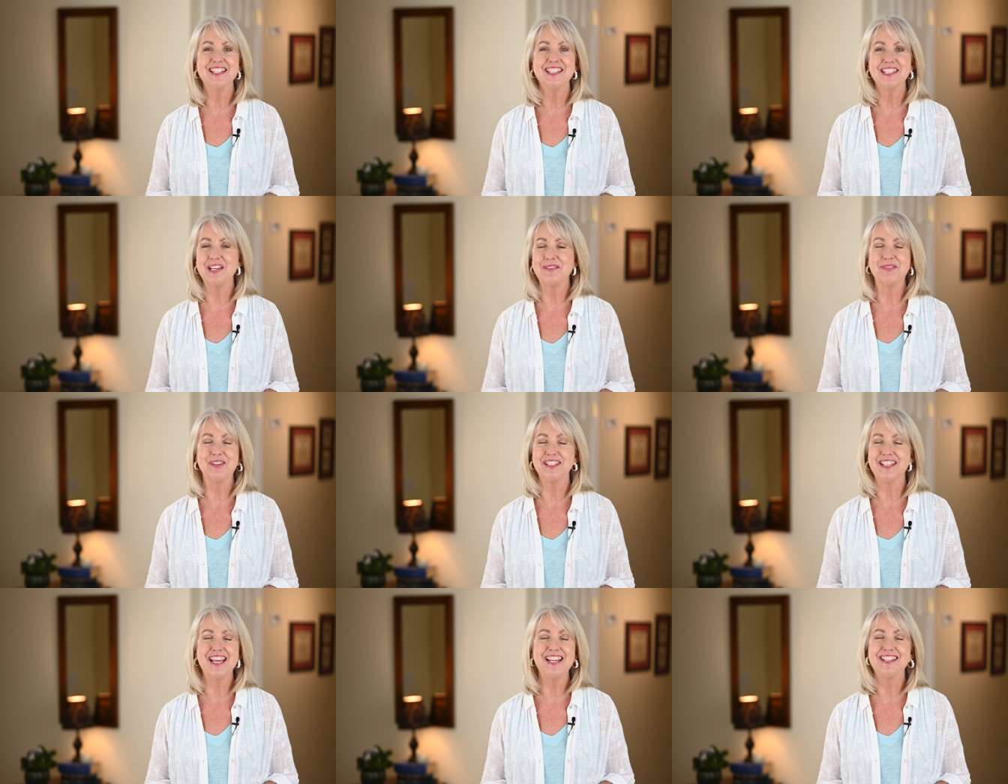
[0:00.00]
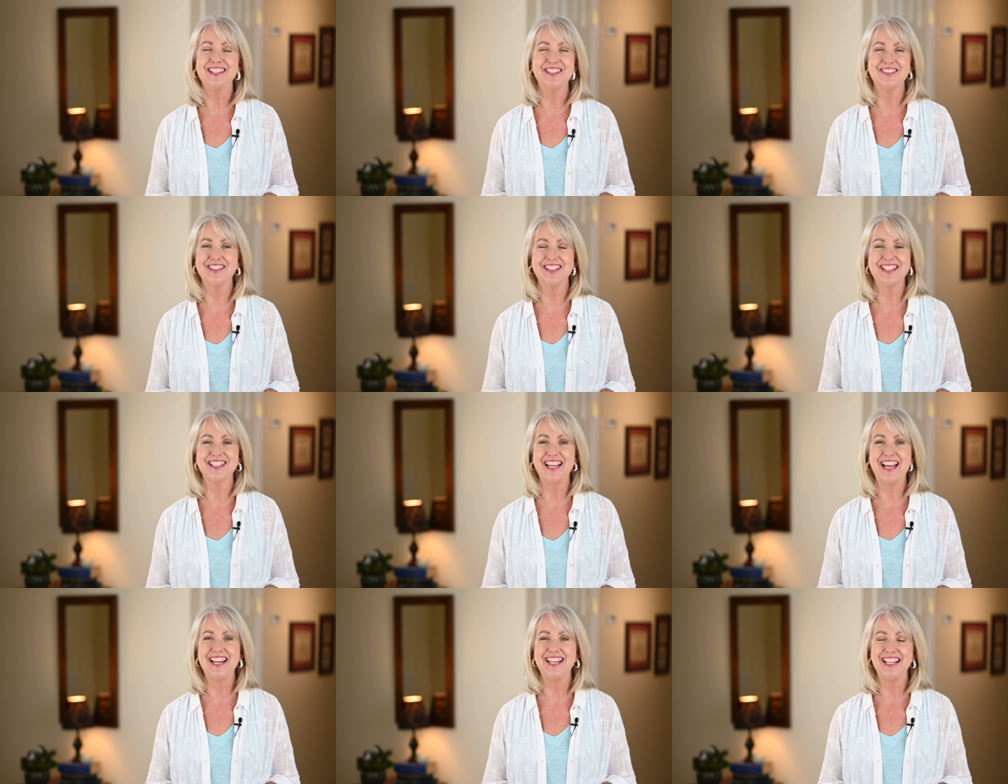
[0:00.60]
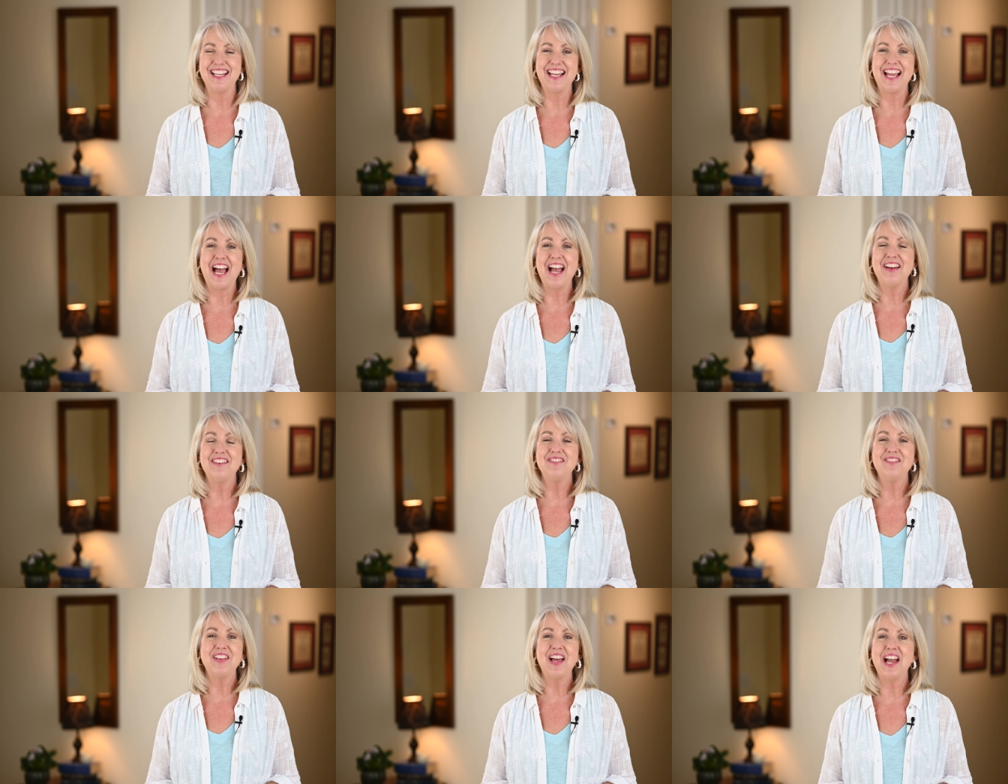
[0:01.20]
summer? That's so exciting.
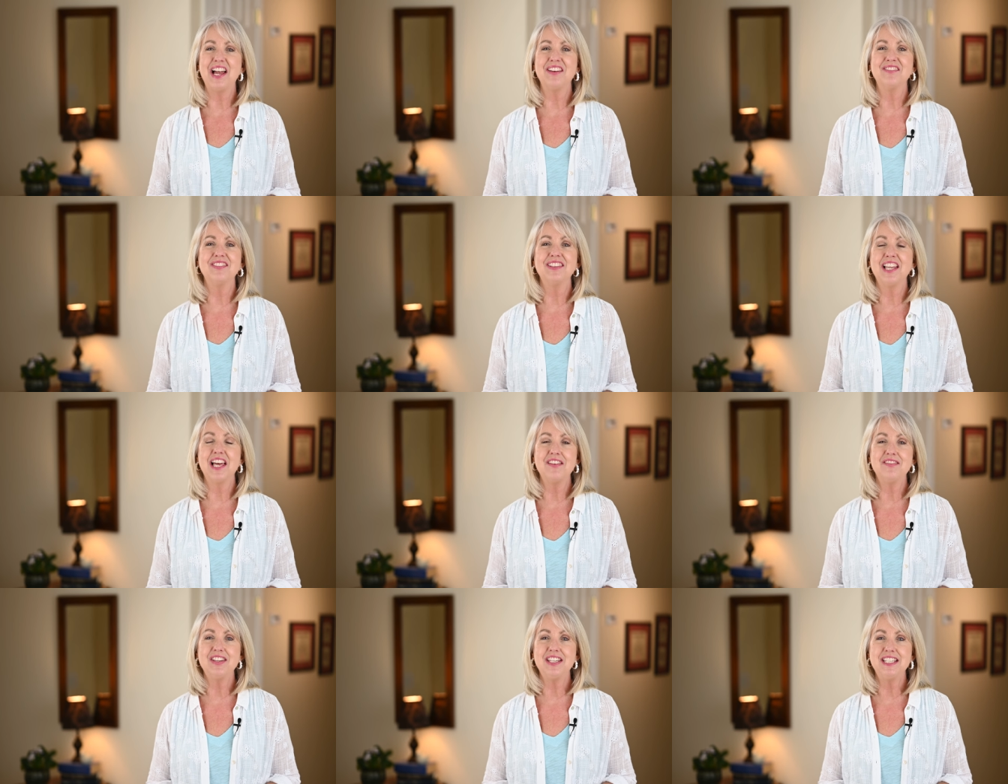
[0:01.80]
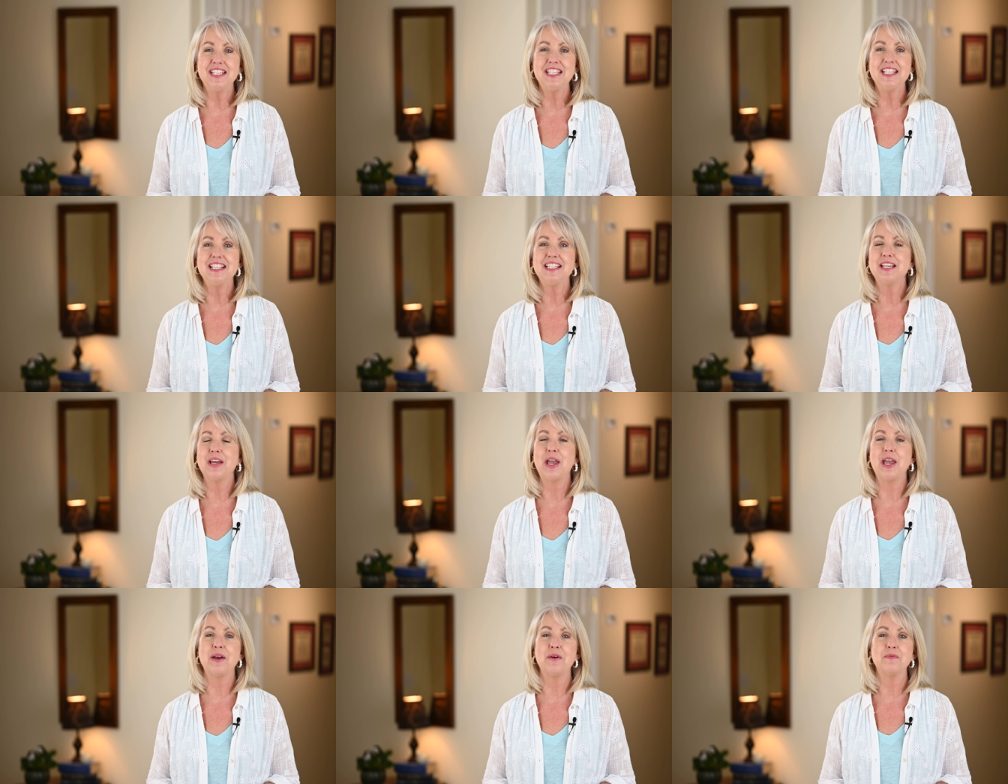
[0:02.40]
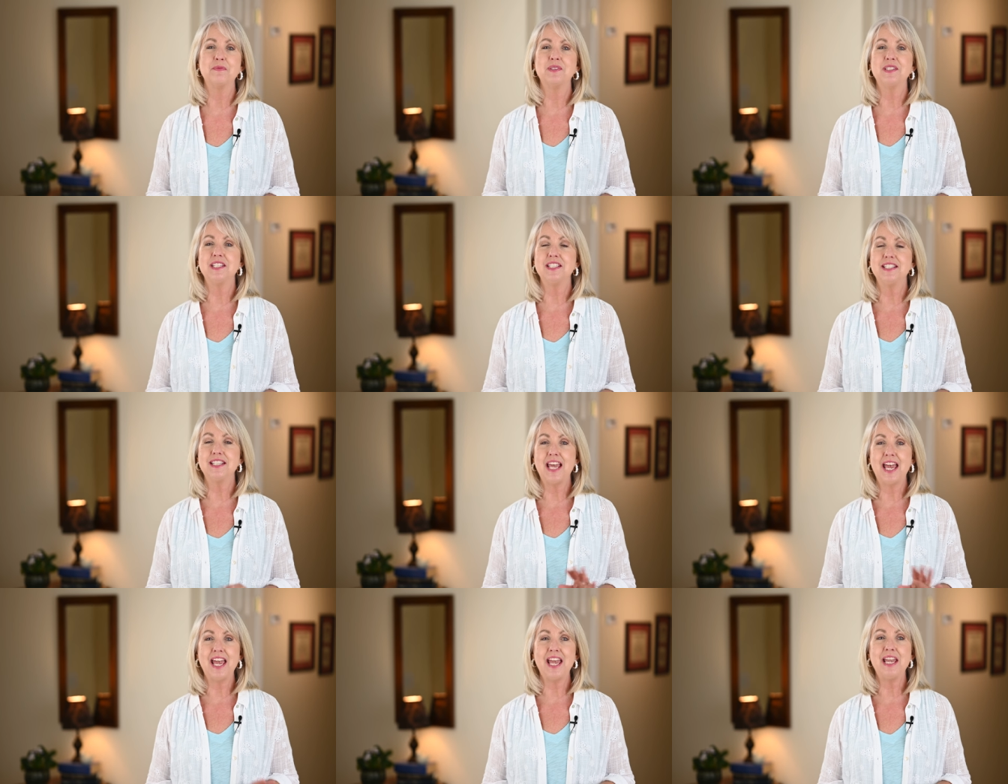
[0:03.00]
I'm, I'm loving it, and
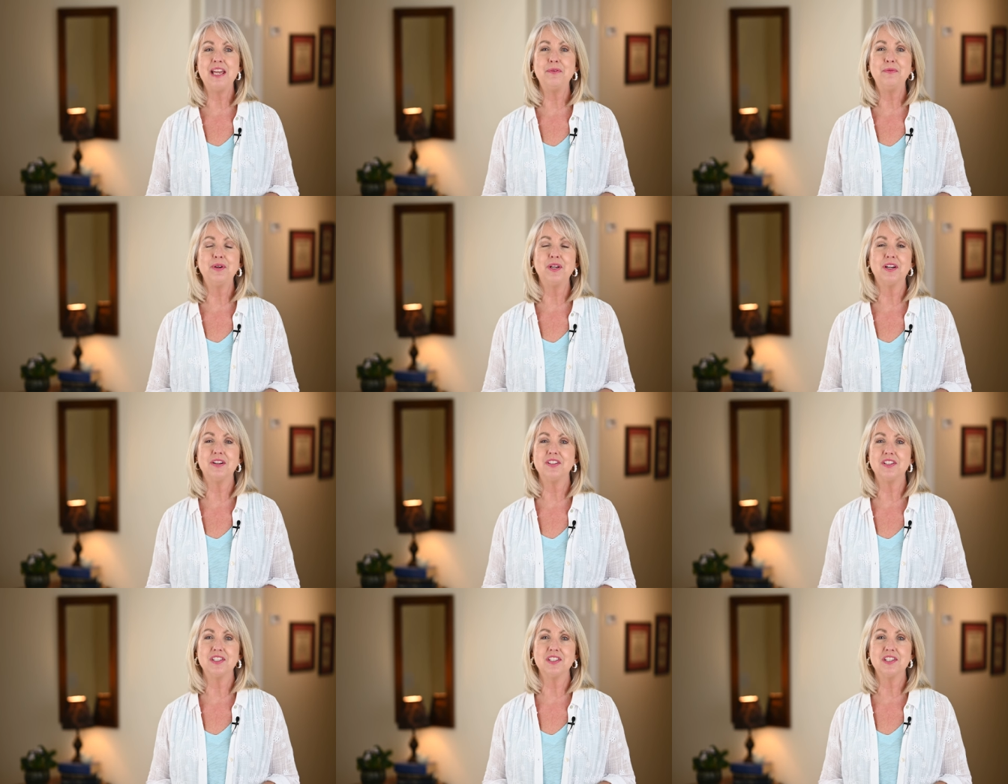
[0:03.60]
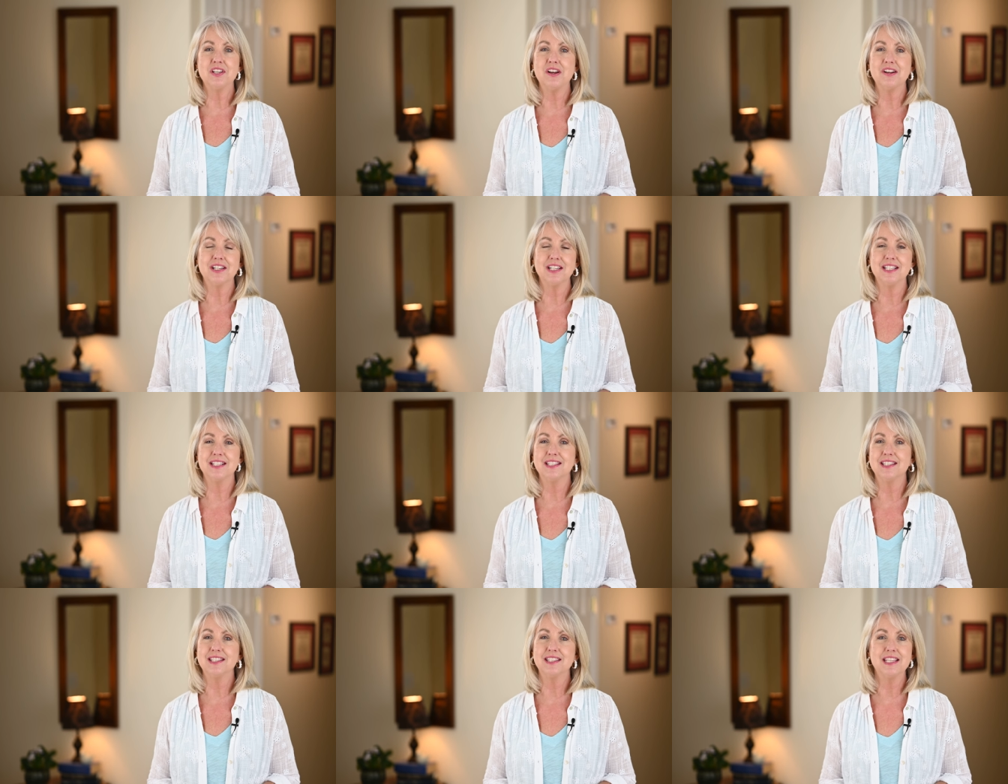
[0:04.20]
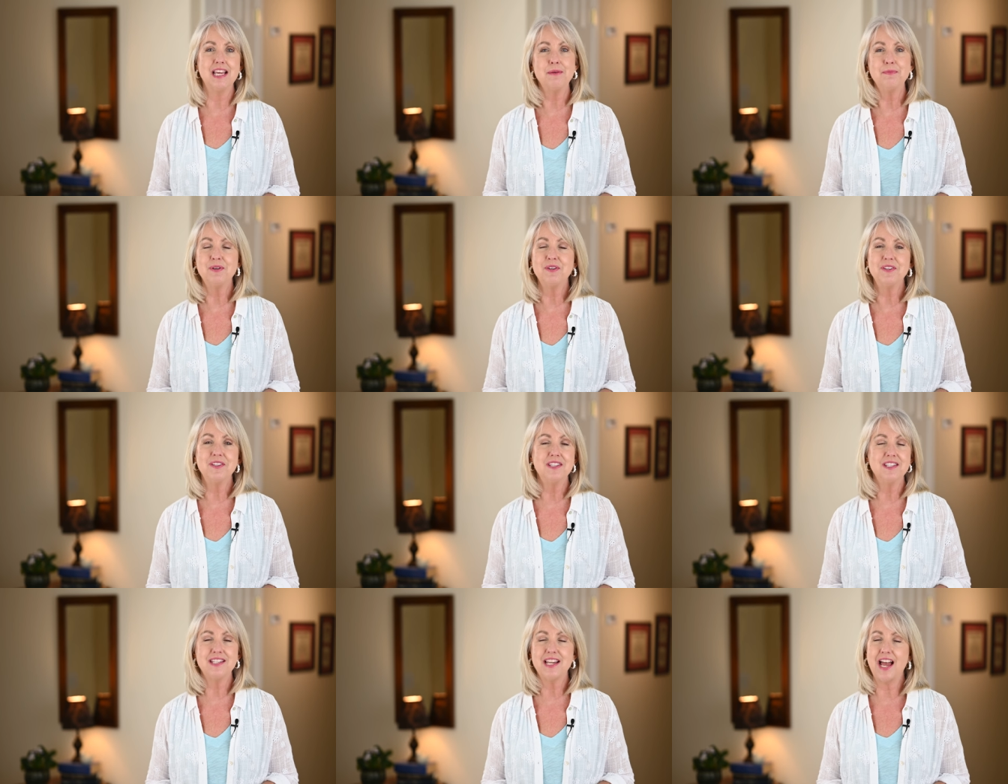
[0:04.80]
today we are just talking summer
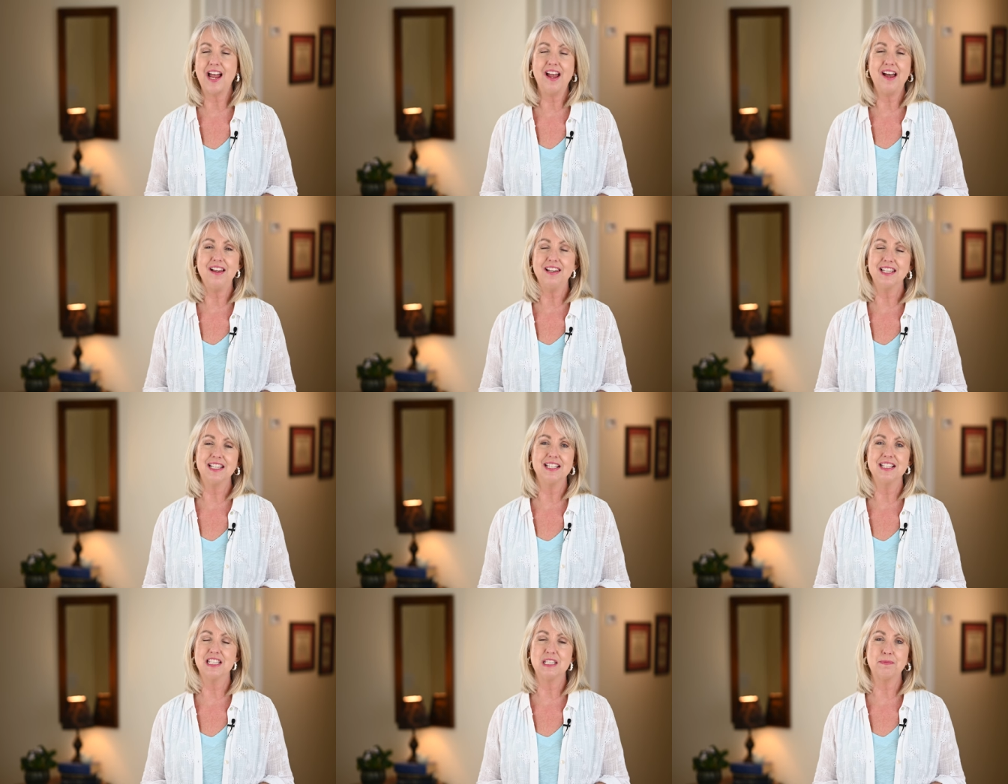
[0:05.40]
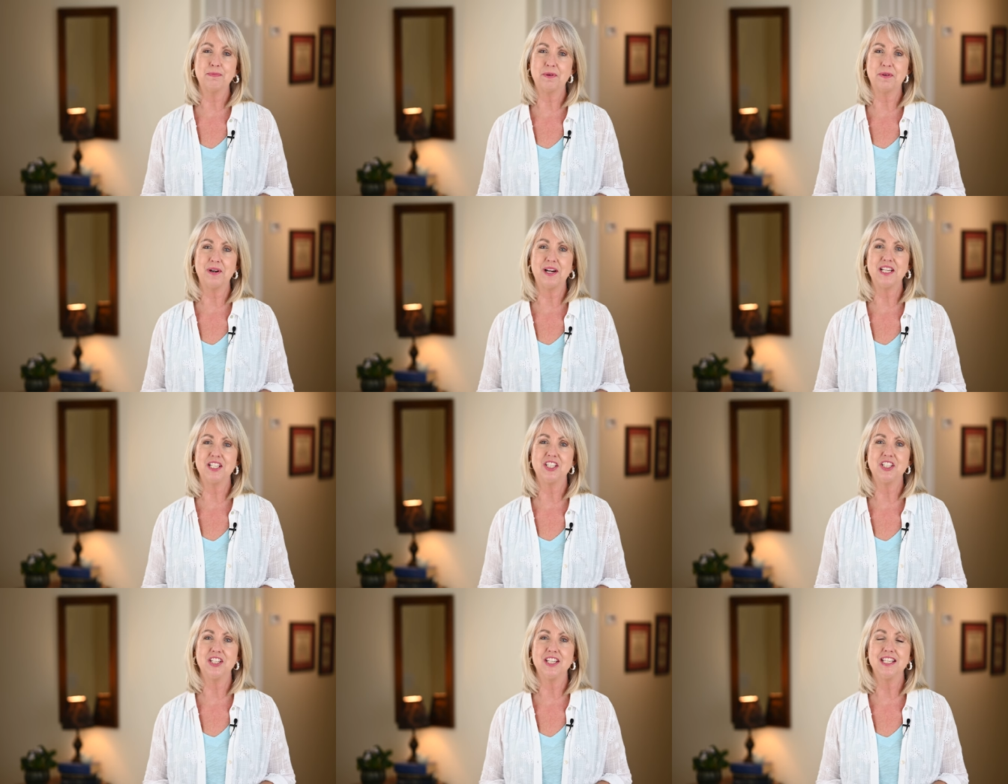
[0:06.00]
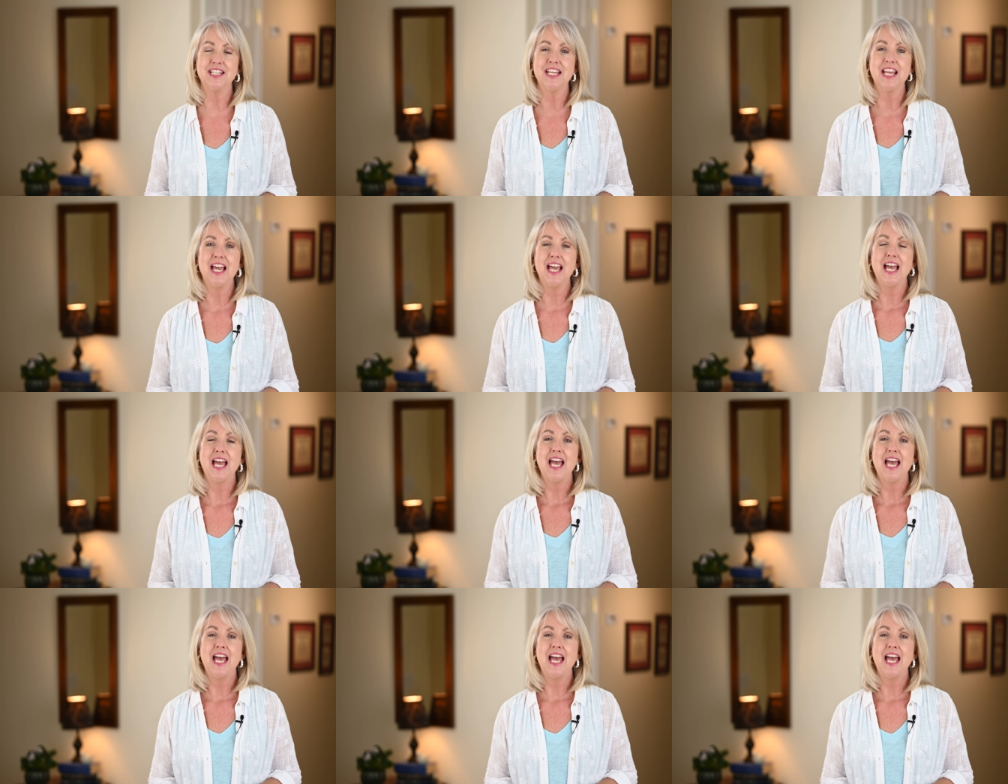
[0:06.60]
style inspiration.